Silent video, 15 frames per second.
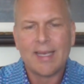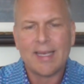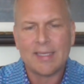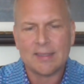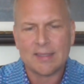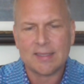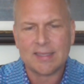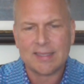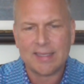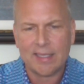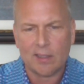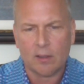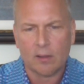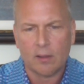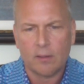and
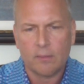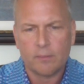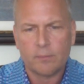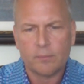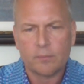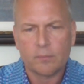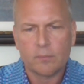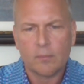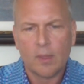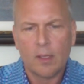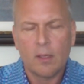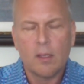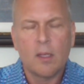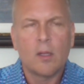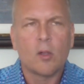skill.
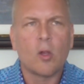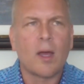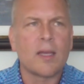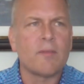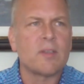A lot